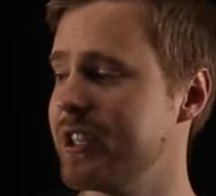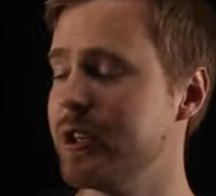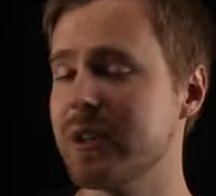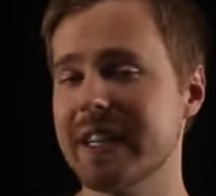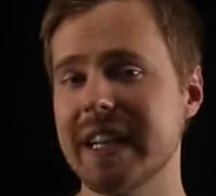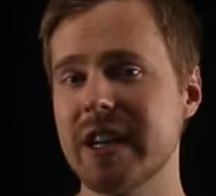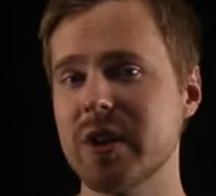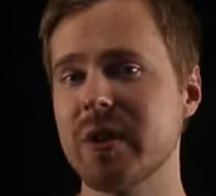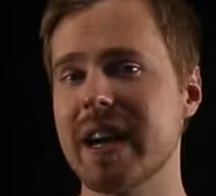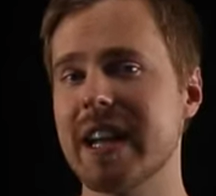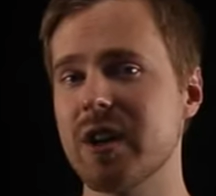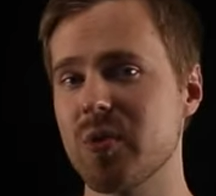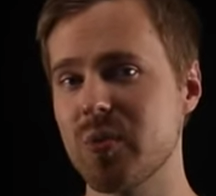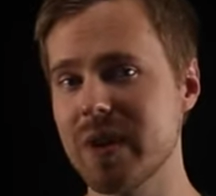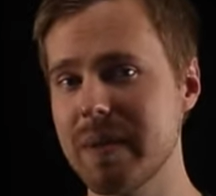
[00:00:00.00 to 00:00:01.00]
you can
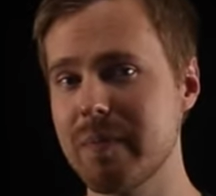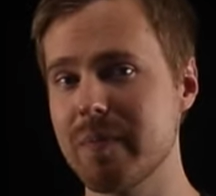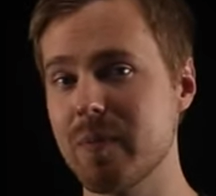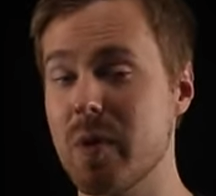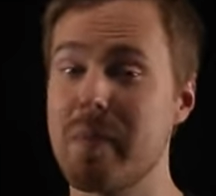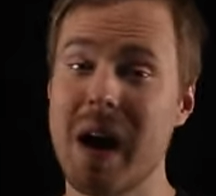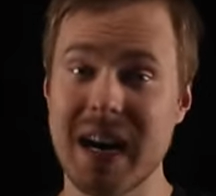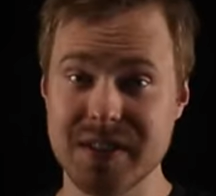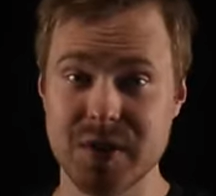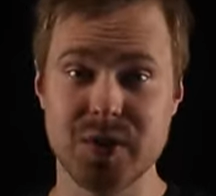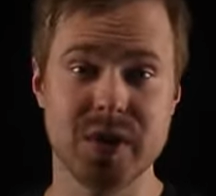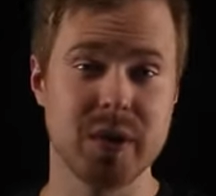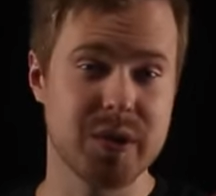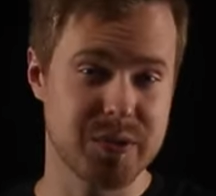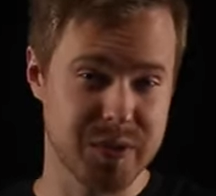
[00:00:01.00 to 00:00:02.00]
integrate your
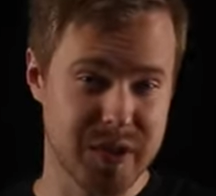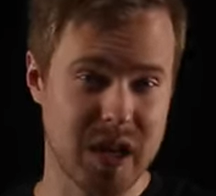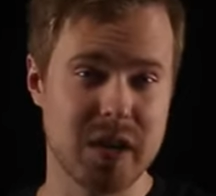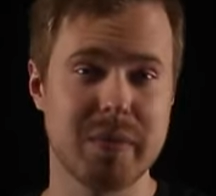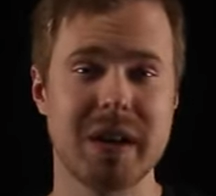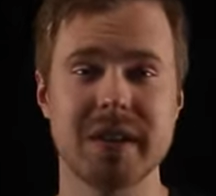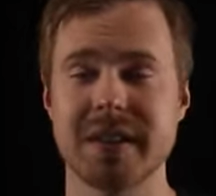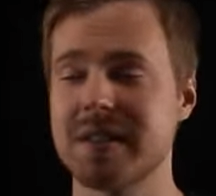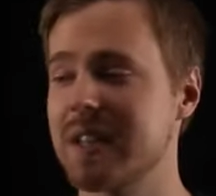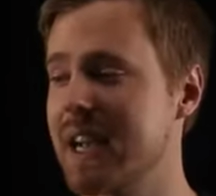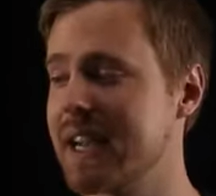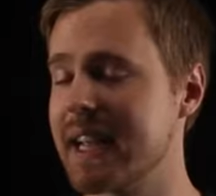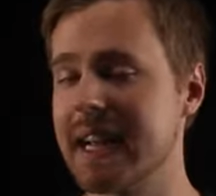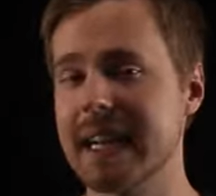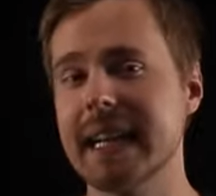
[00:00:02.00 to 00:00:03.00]
repository, which we'll talk about in a
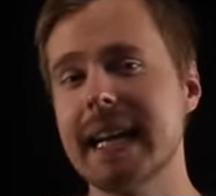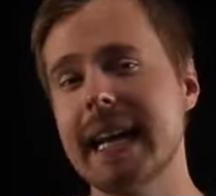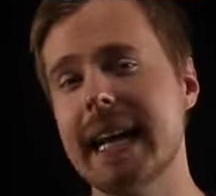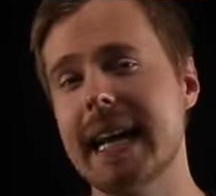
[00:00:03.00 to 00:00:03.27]
second,